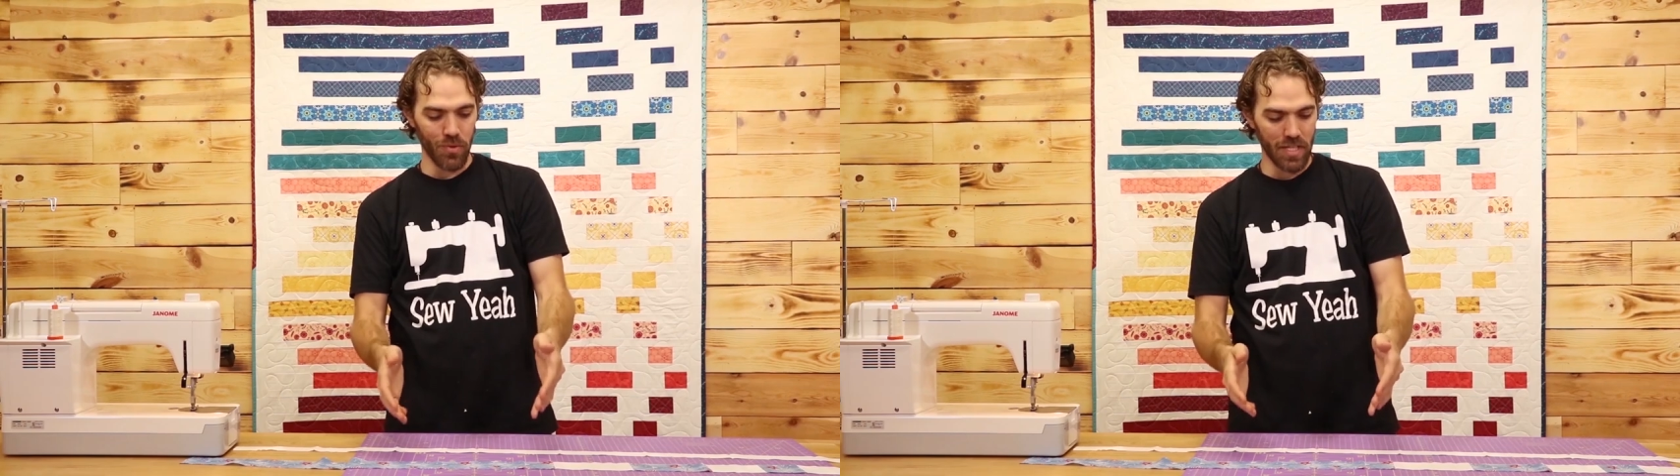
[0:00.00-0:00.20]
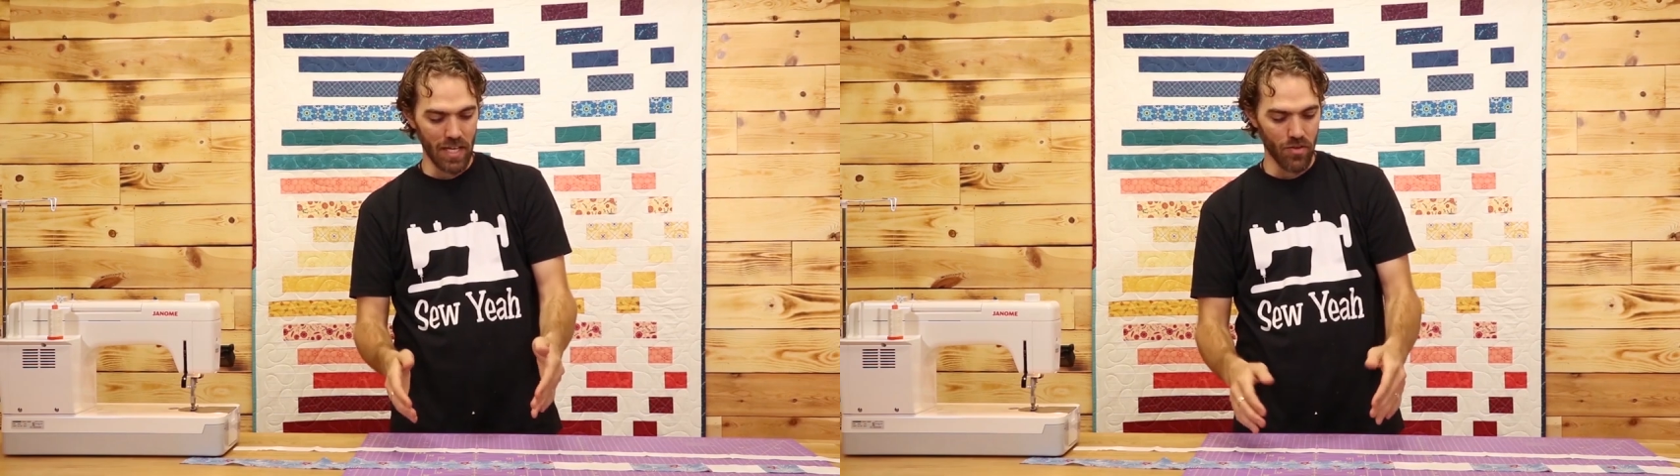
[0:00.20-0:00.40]

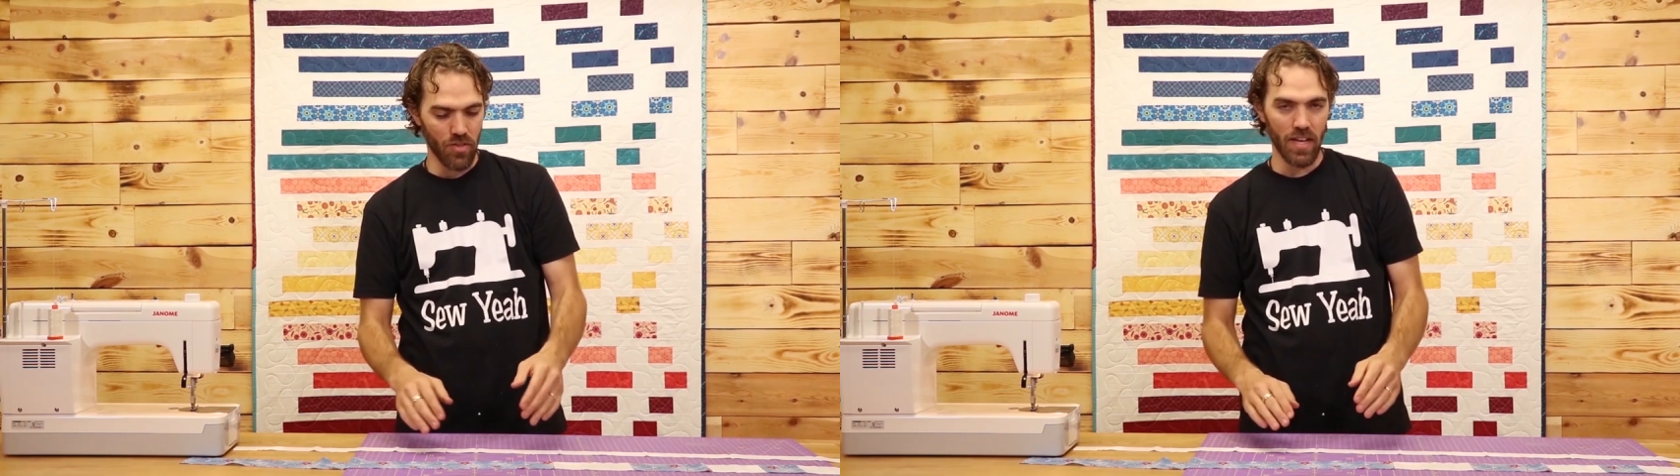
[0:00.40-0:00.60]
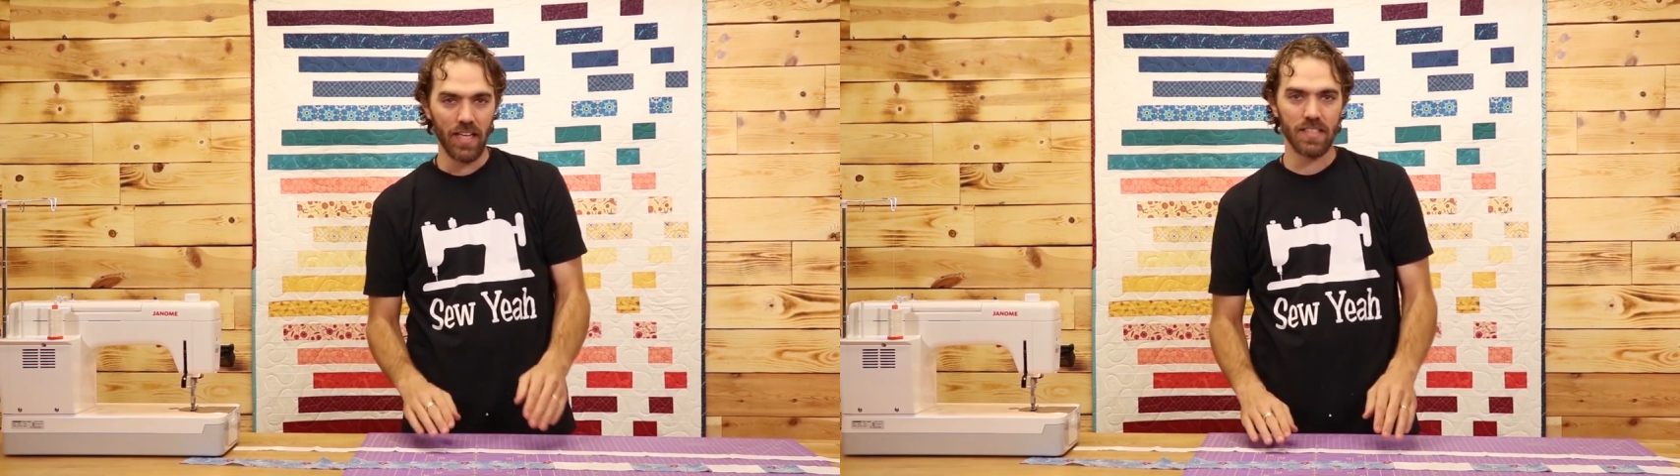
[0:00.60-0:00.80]
together, the
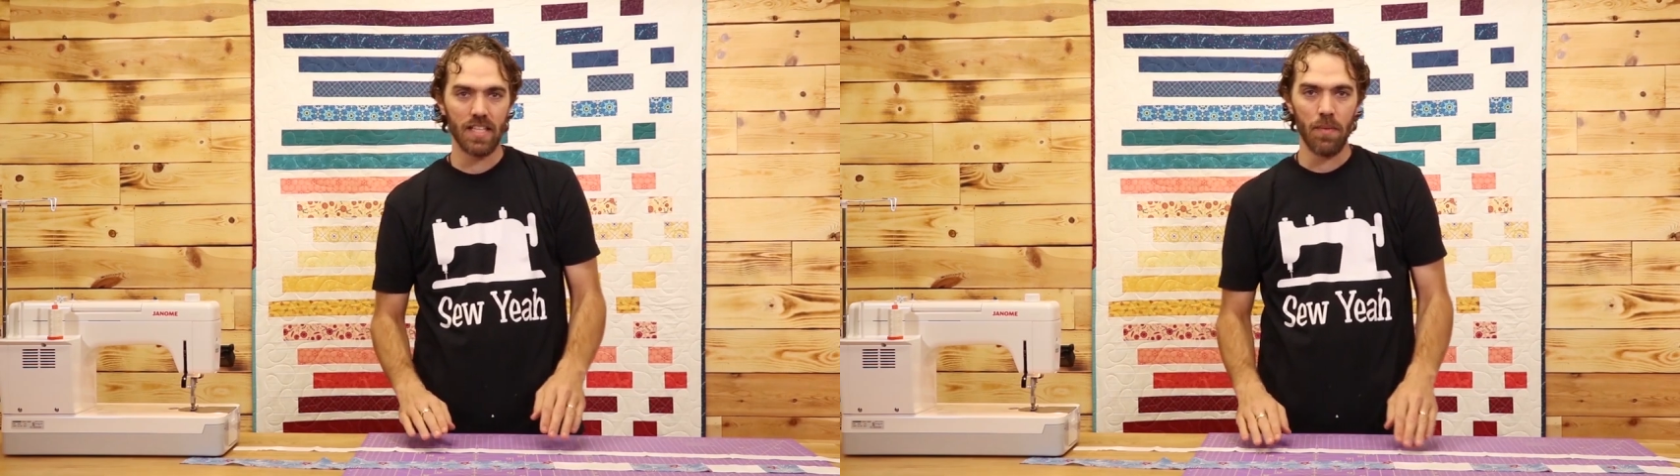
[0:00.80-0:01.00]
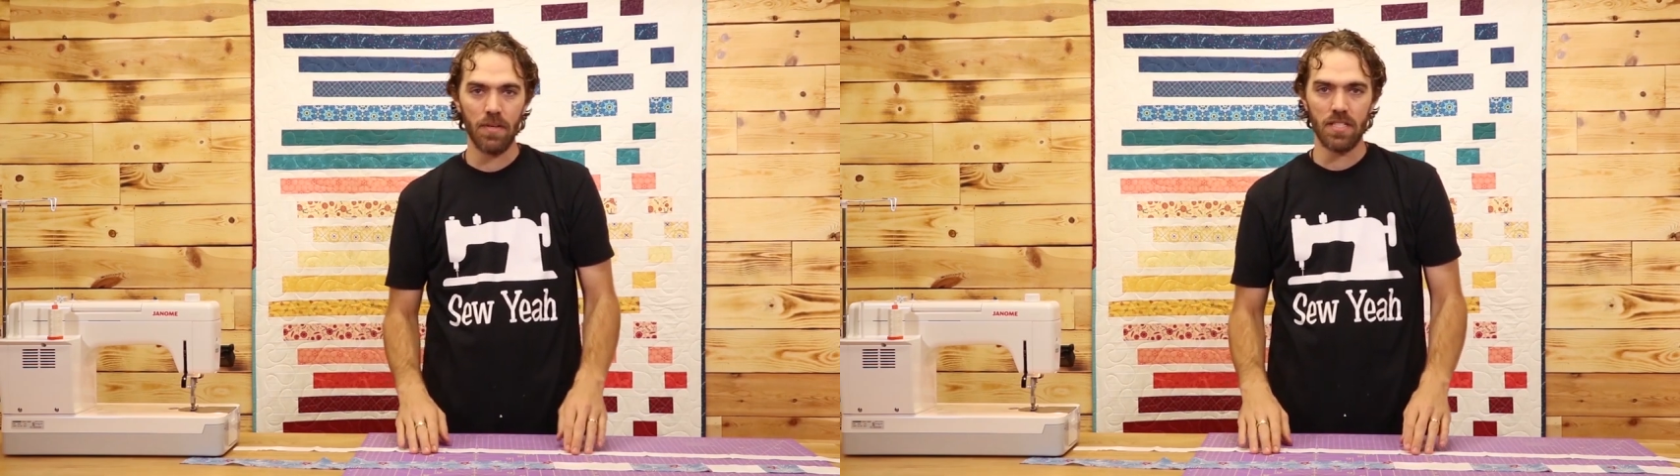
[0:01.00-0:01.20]
next
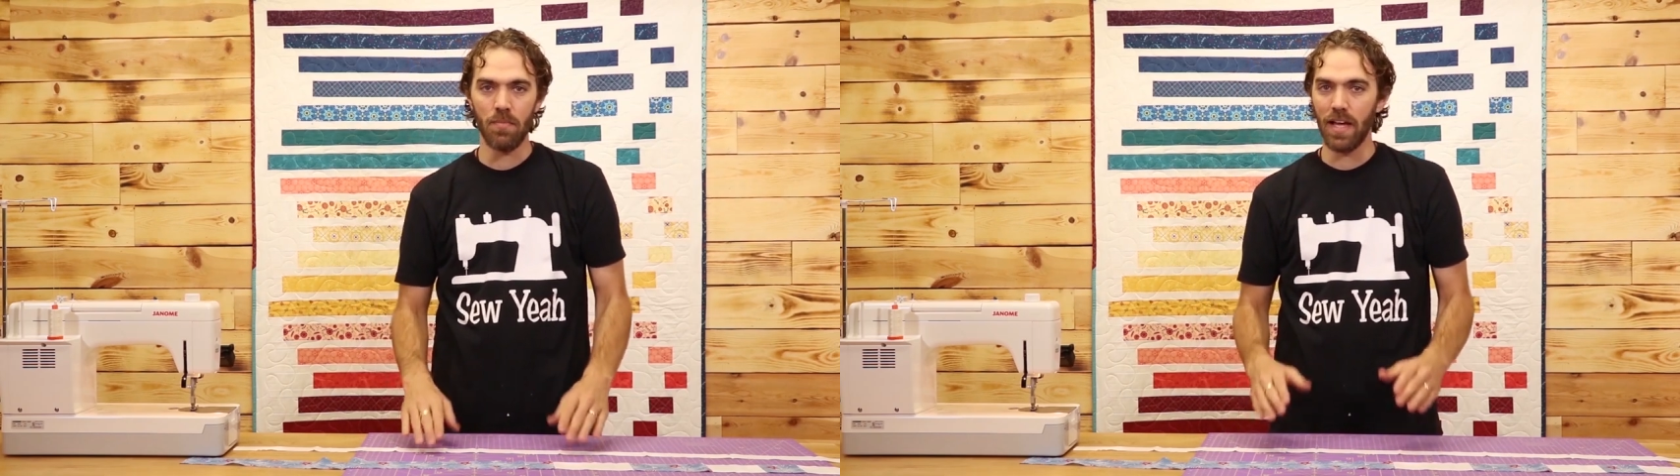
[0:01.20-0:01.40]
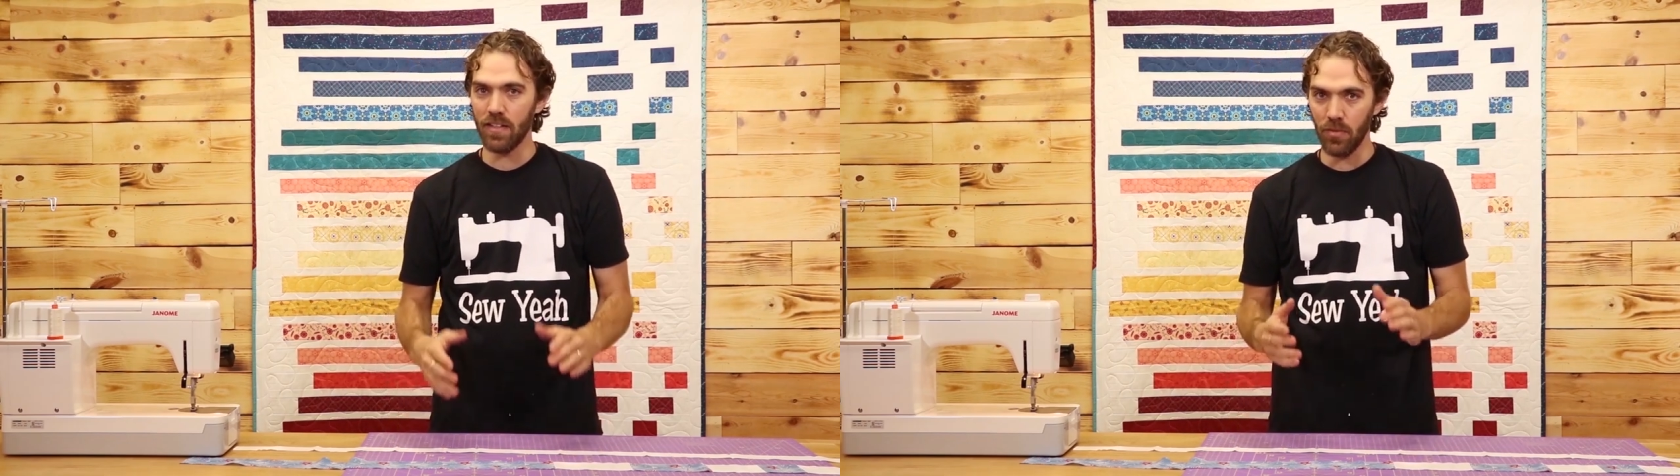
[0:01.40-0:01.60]
step is to
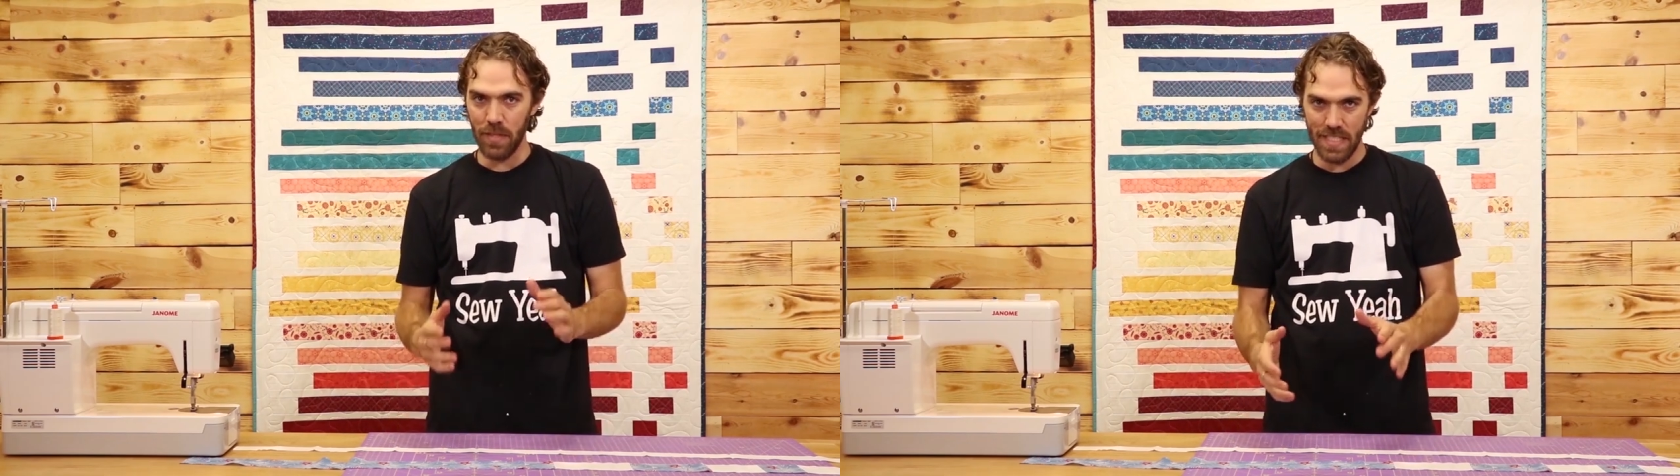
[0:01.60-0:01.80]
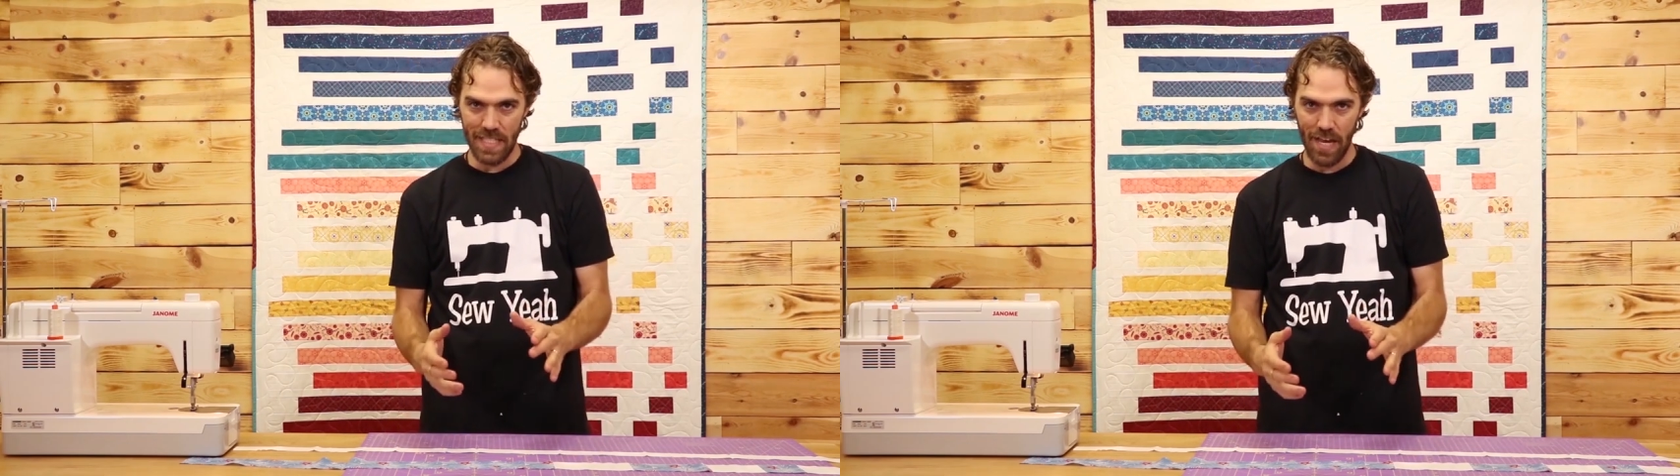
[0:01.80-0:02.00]
make a little bit of
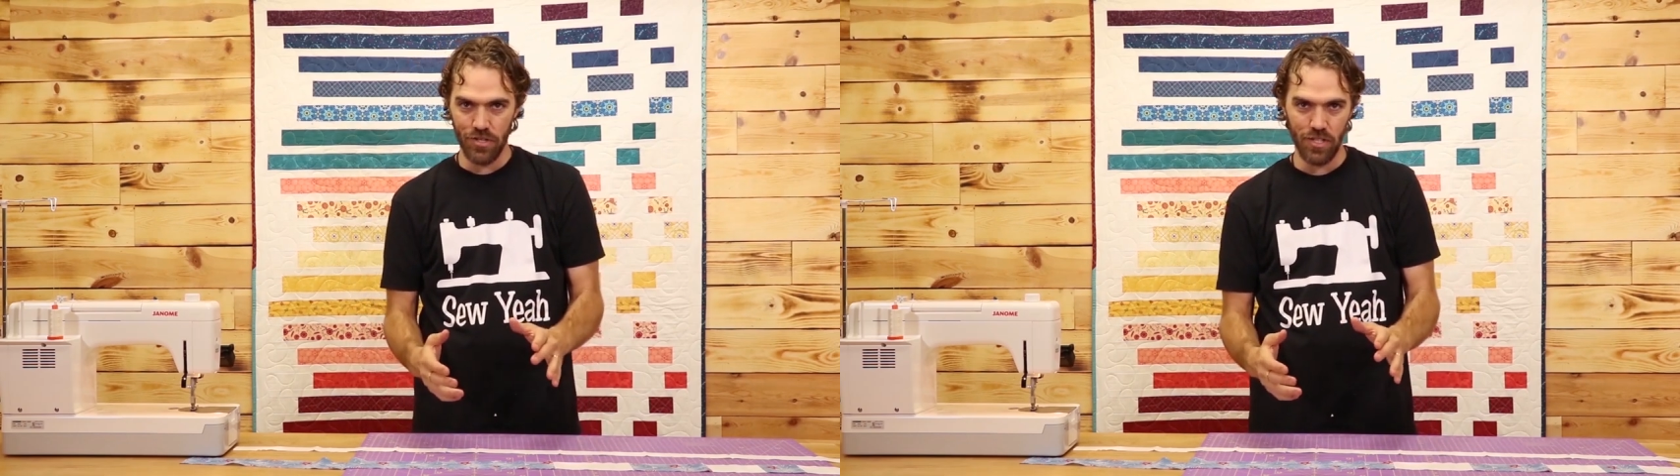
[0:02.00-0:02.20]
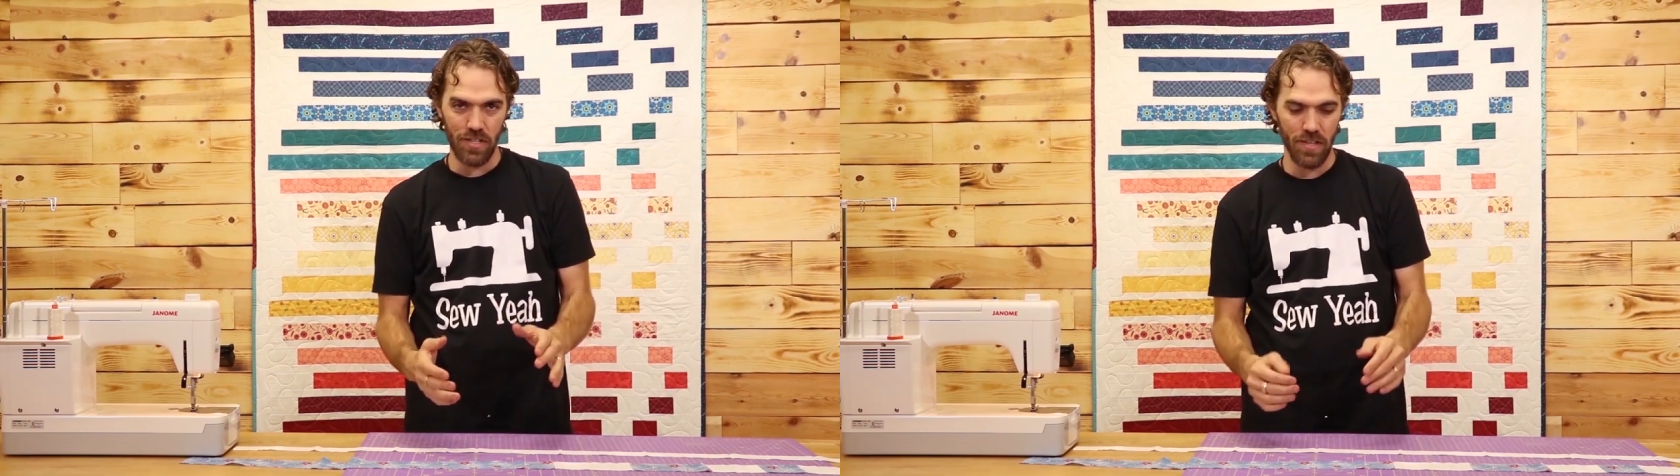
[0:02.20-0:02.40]
sashing.